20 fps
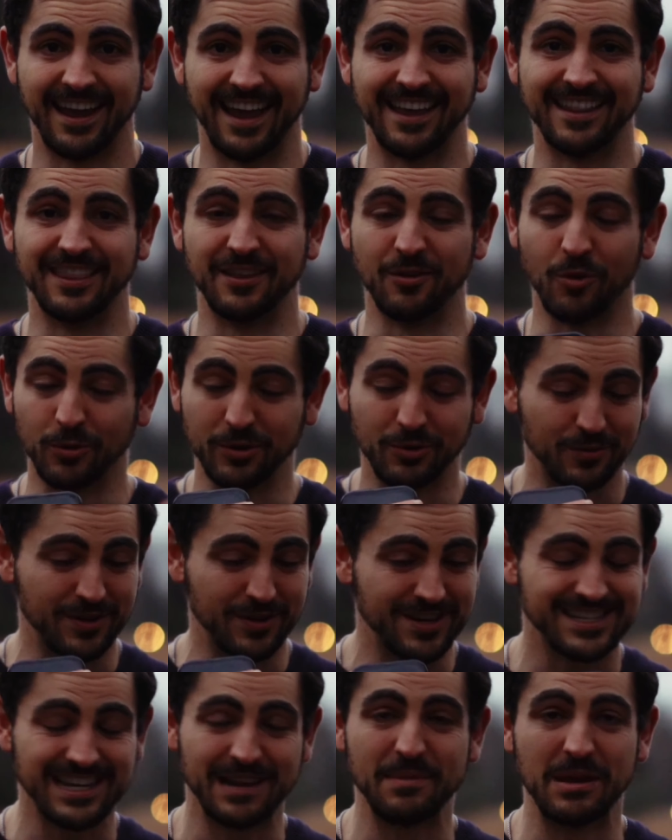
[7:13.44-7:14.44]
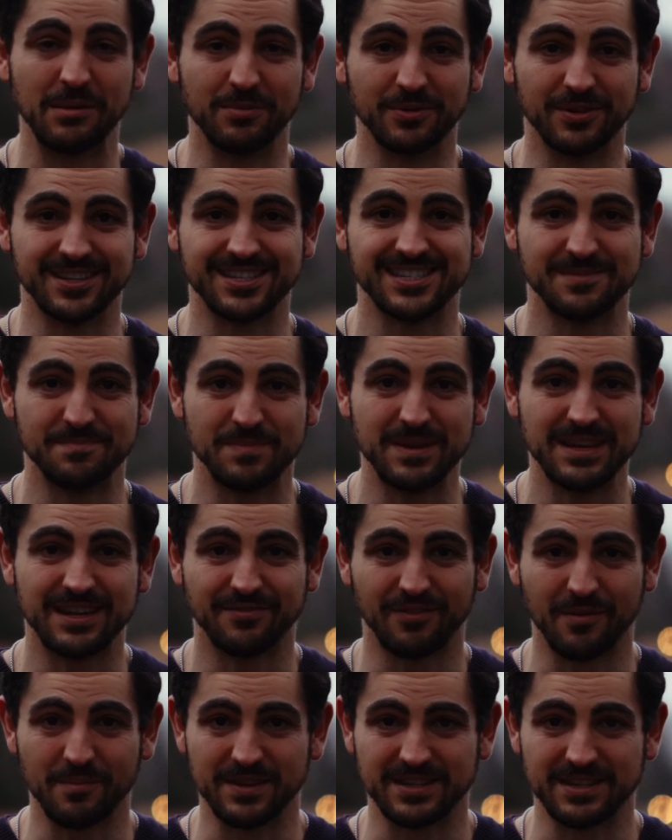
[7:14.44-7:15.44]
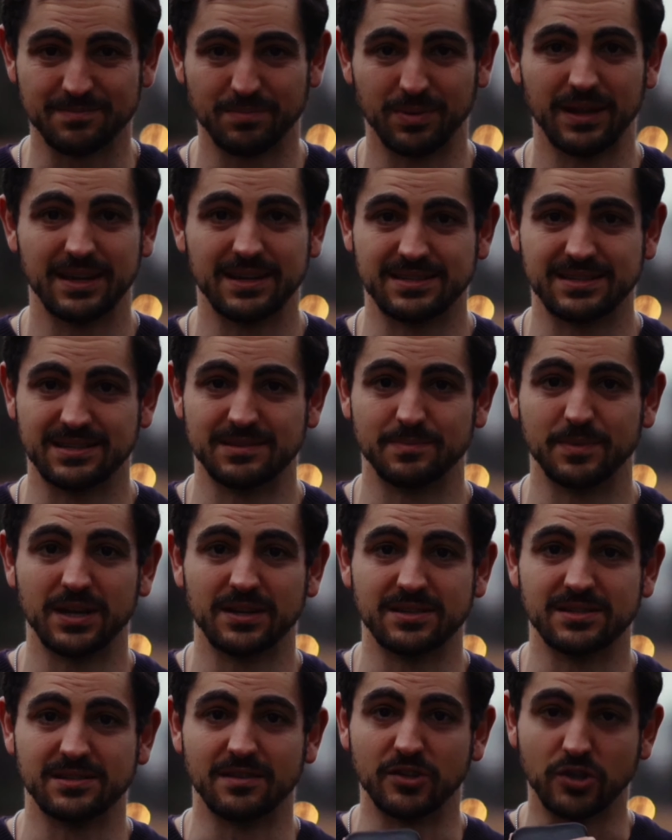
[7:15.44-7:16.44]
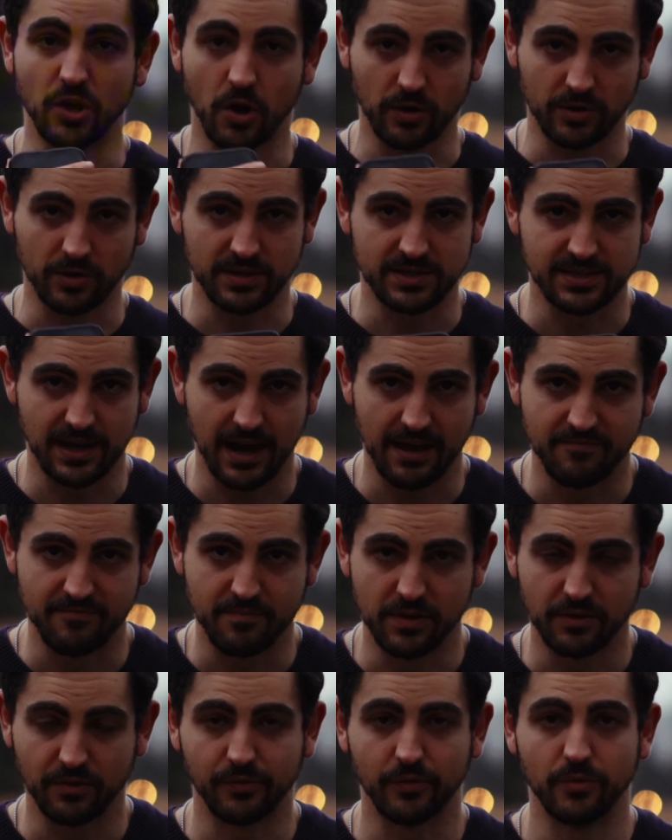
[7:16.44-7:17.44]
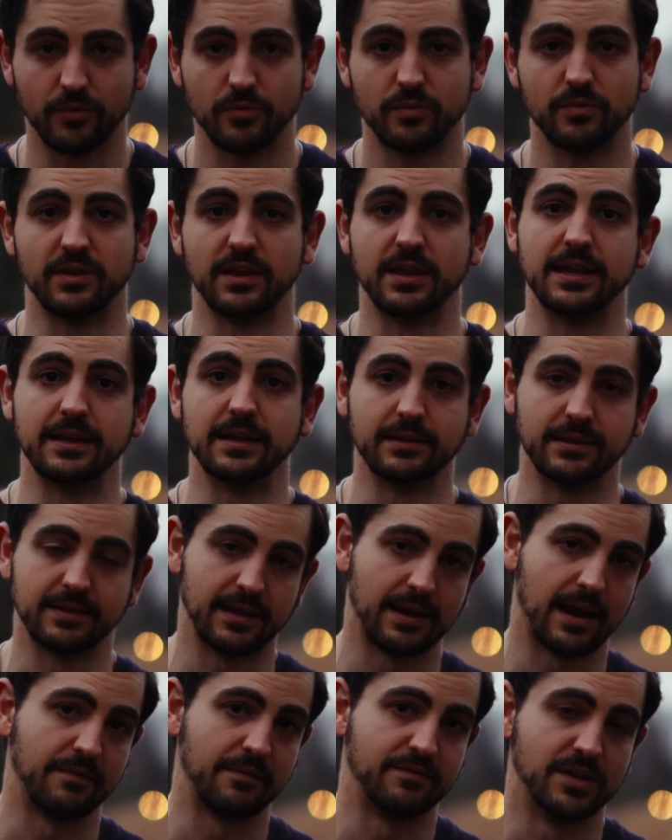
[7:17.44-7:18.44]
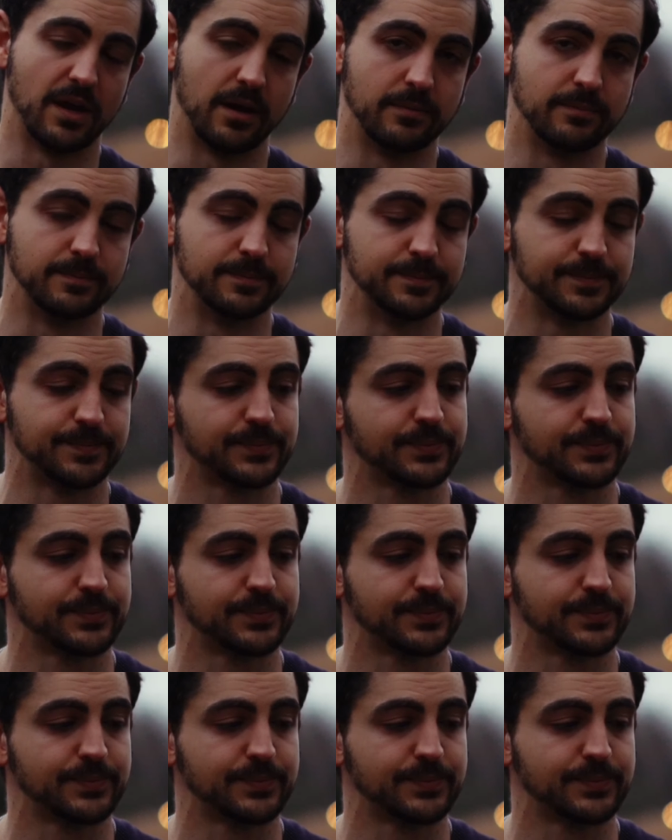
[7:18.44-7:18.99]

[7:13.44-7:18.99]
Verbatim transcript: And the only reason I'm able to speak from this place is because of the darkness that I've been through, the healing that I've done.